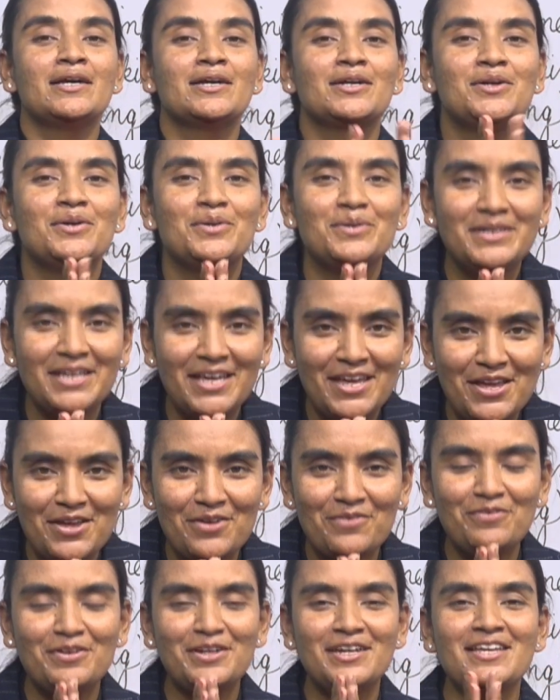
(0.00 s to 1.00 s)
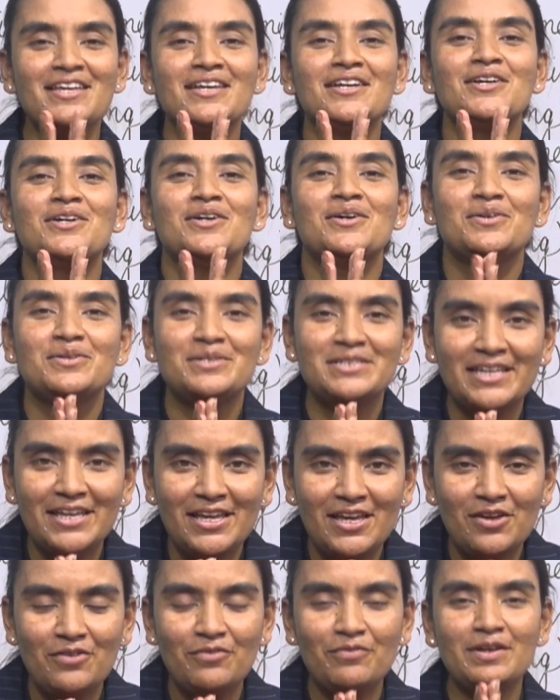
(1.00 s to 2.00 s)
Good evening, good
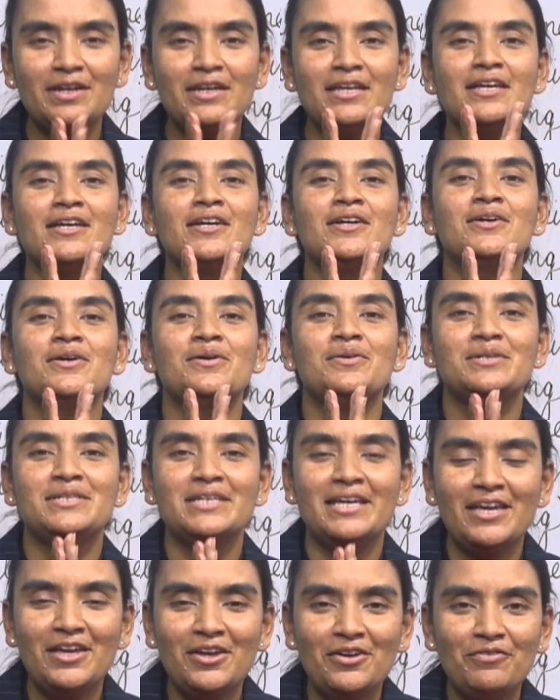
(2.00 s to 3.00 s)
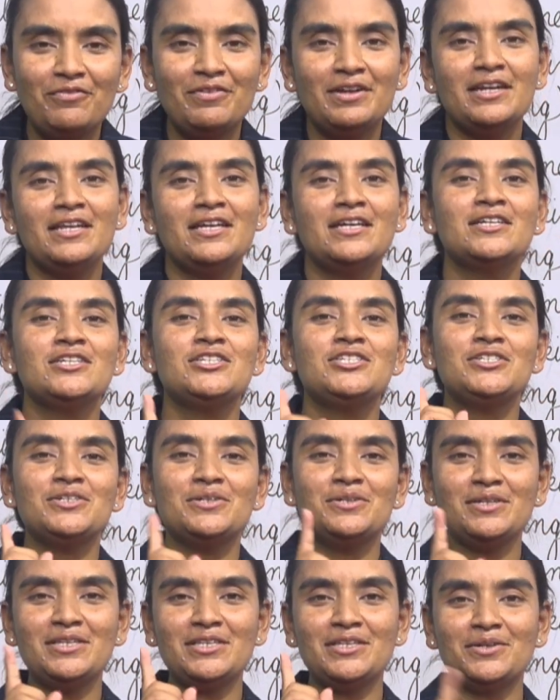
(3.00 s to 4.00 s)
evening, good evening to
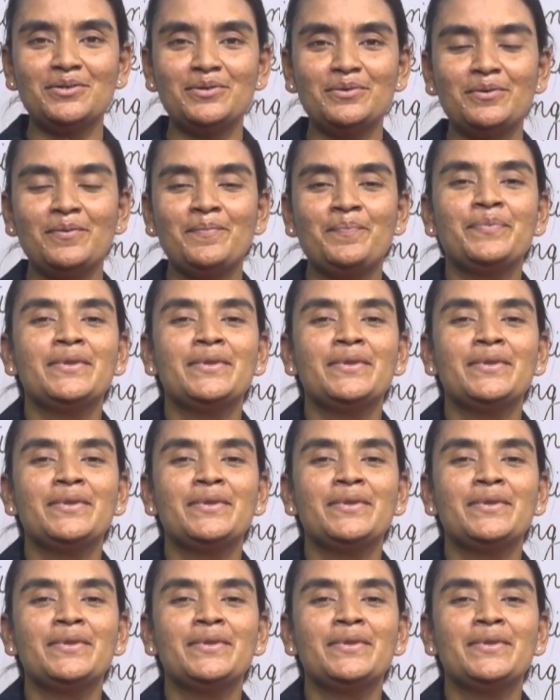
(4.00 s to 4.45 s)
you.